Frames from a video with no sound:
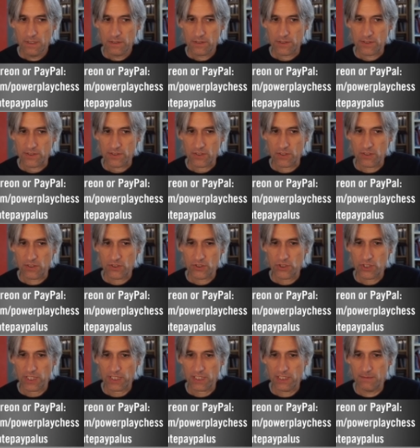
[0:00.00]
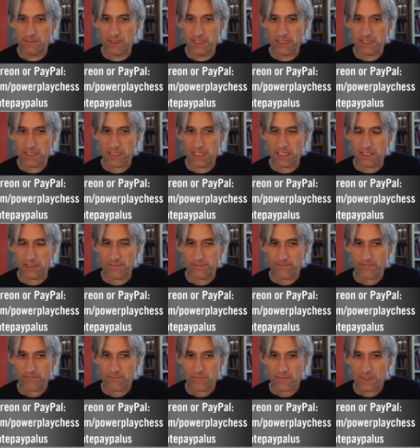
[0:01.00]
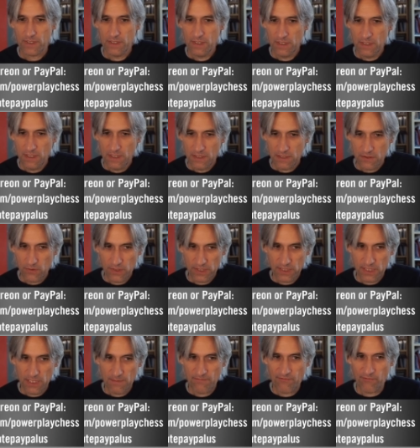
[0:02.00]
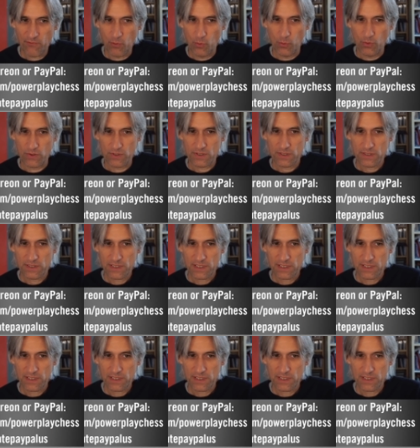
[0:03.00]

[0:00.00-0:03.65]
to start checking my king. So I came forward,